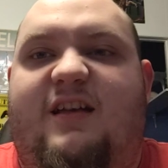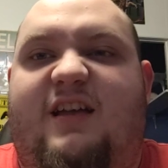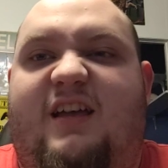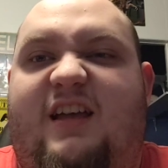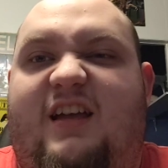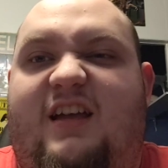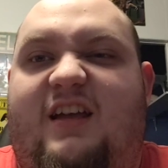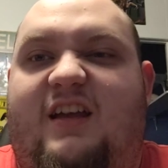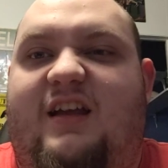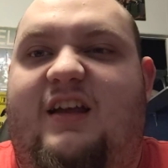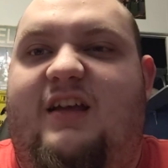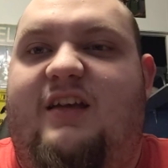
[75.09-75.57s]

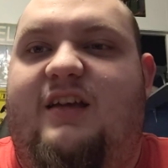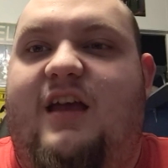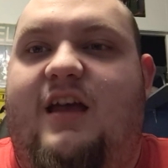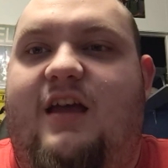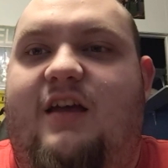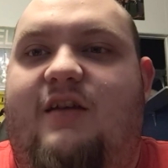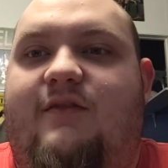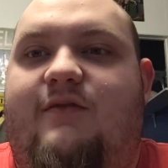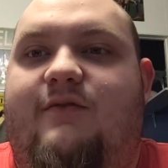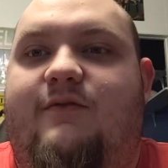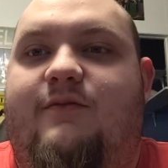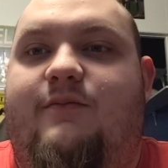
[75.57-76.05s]
And it
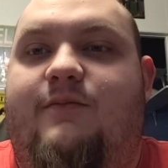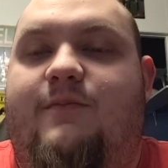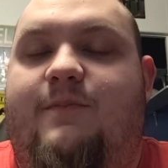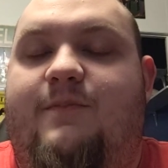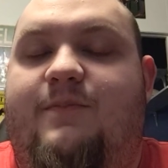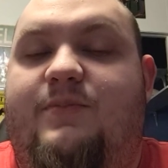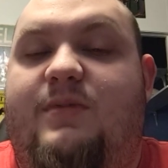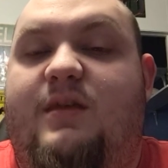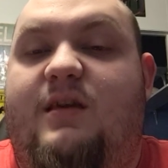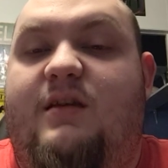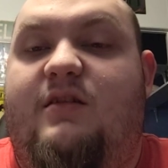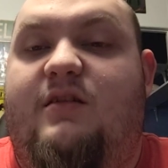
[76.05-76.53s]

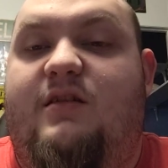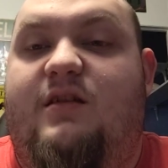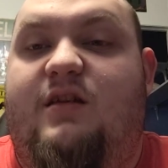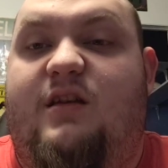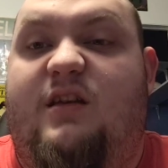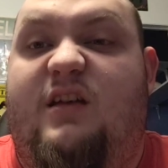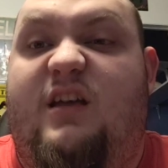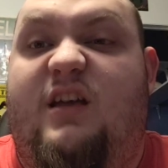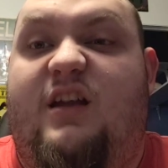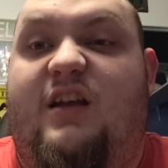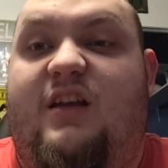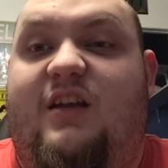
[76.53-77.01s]

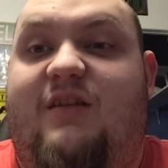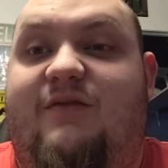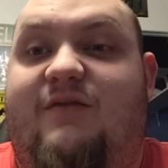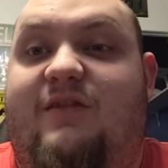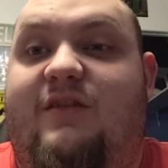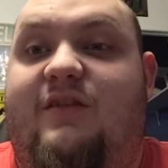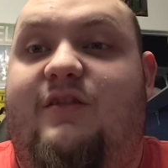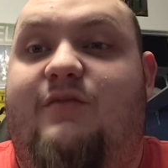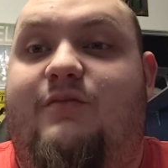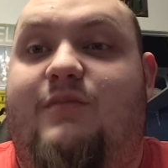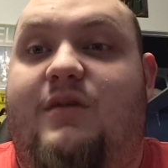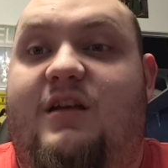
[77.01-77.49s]

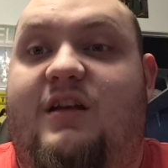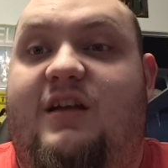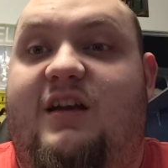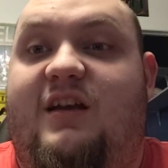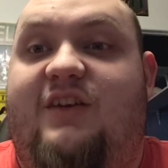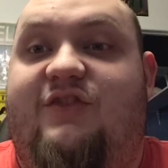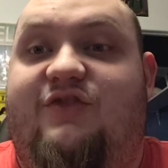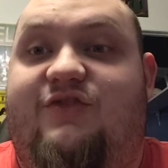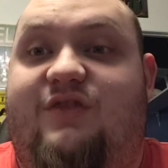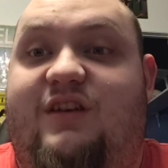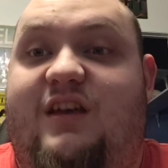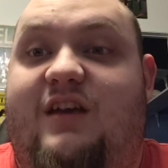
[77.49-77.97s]
convinced me to
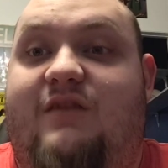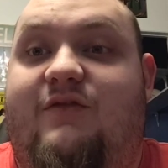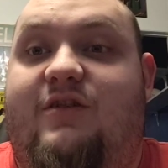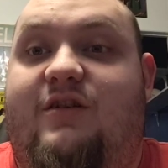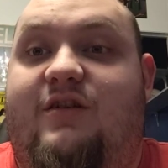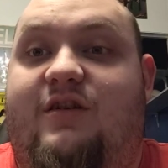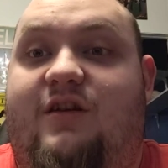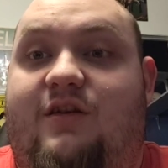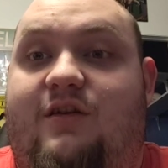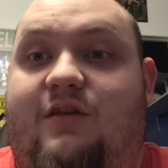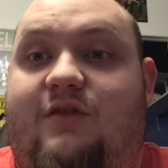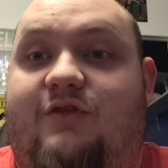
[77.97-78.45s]
actually give it
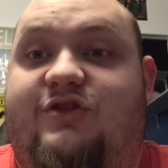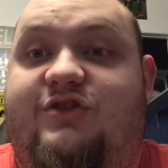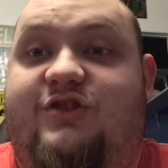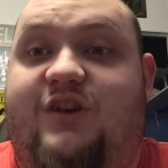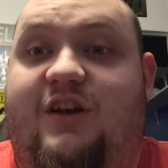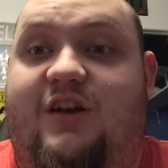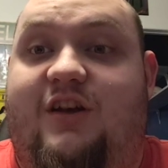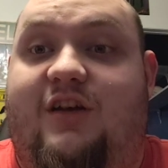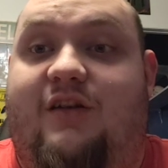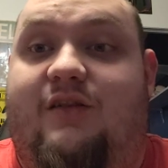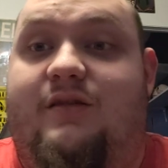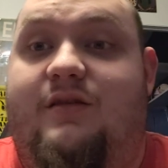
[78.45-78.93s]
another
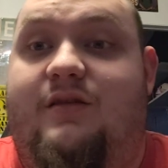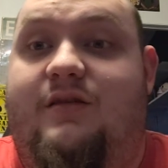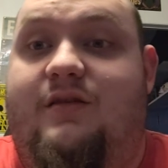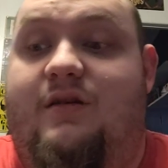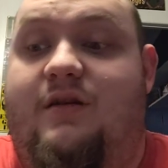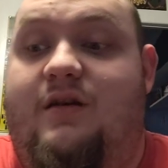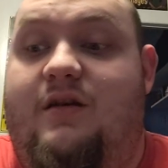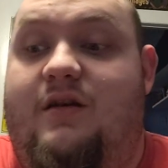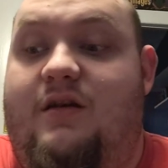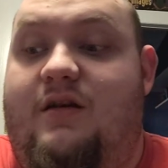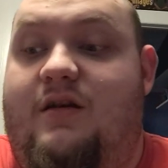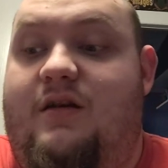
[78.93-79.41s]
chance.
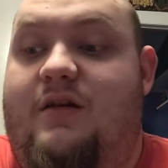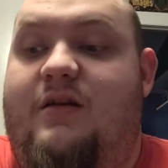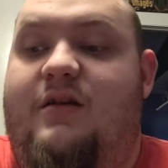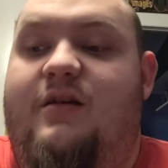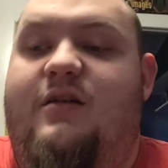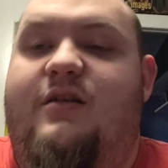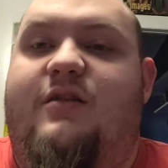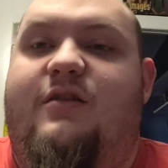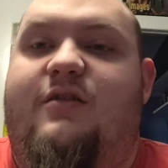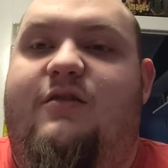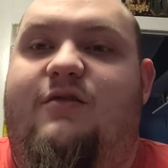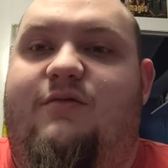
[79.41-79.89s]

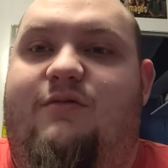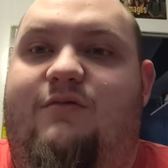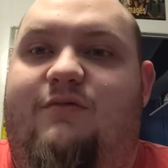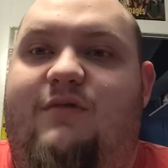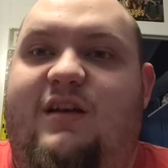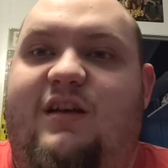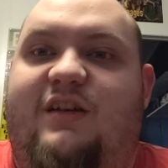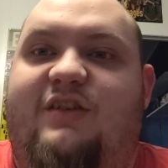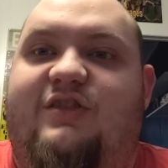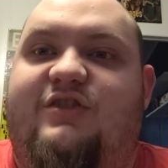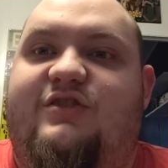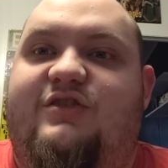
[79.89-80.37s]

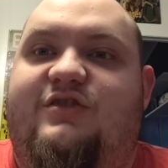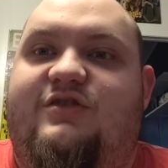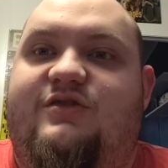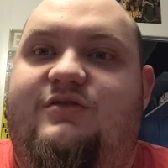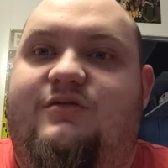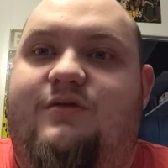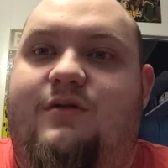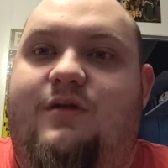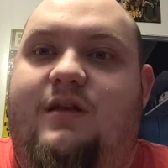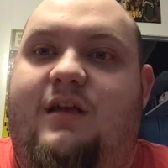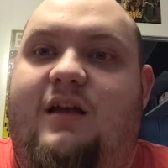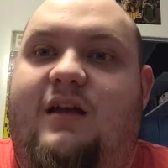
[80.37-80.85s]
Which,
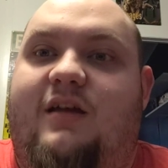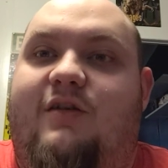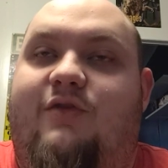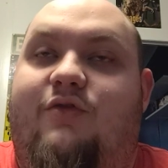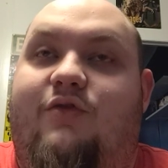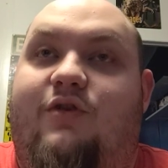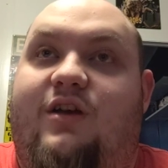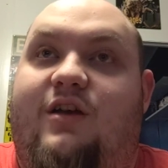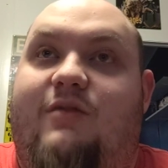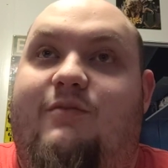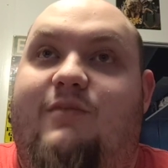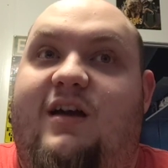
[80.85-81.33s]
now
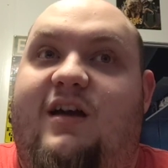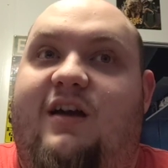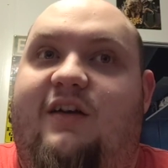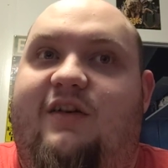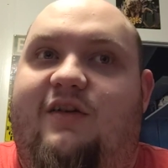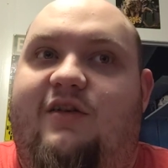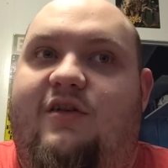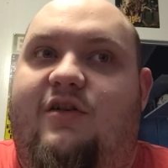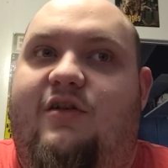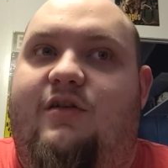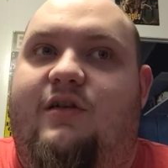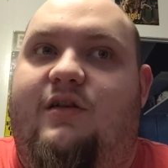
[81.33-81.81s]
looking
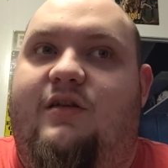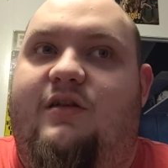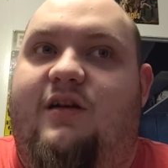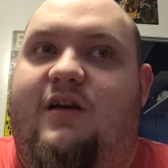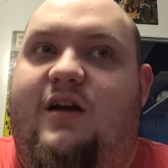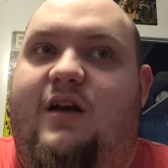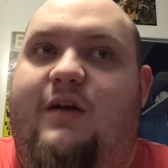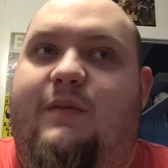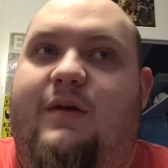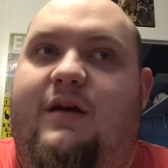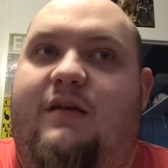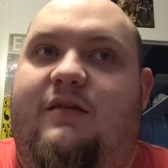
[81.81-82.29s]
back on all the
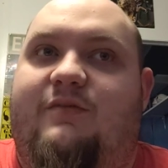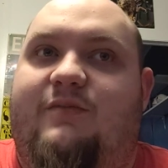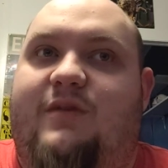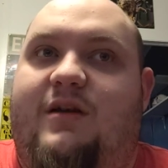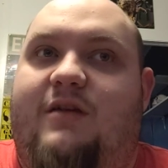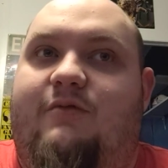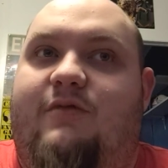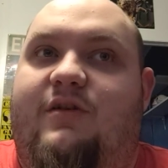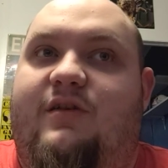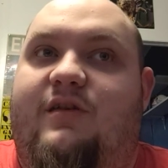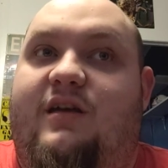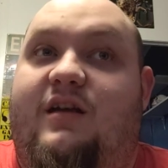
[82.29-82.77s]
time I
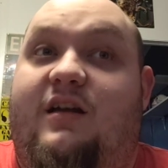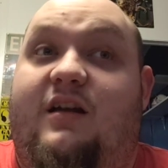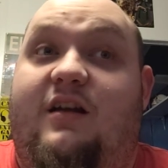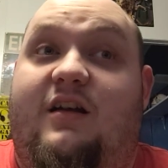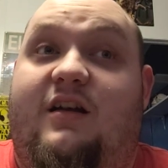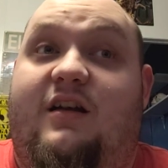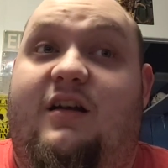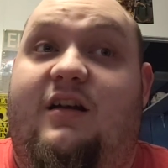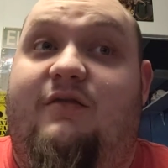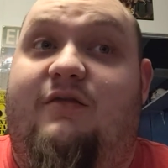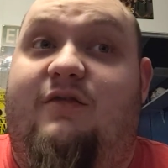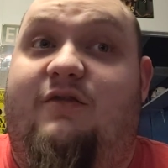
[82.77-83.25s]
spent with it,
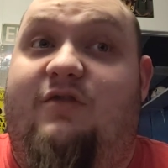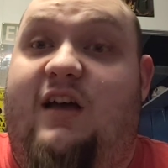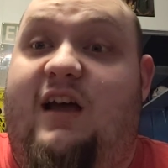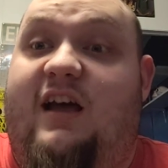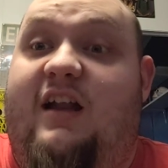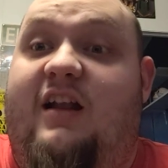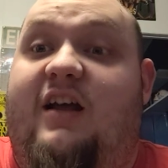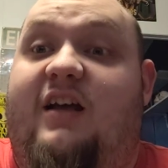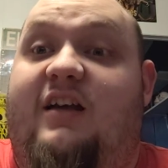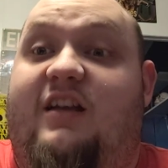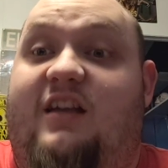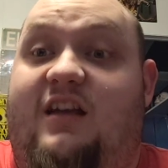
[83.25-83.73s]
I'm
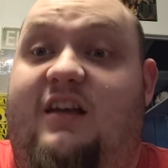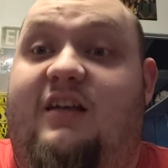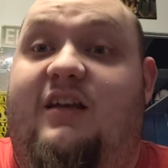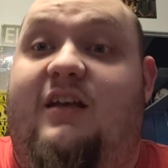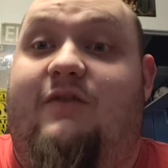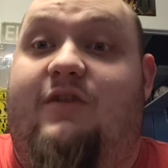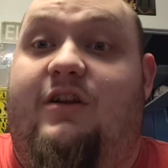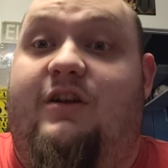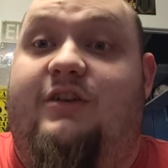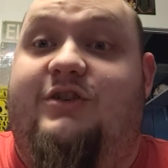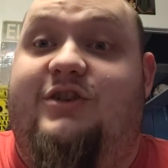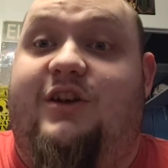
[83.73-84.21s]
glad I did
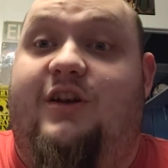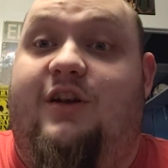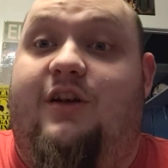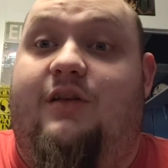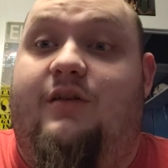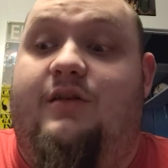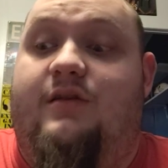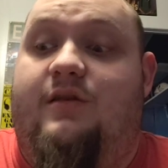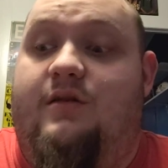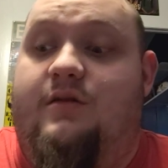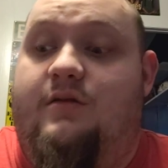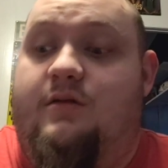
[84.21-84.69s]
give it a
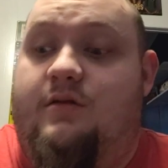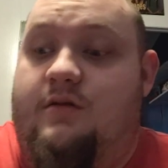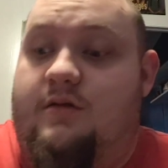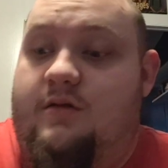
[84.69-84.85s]
chance.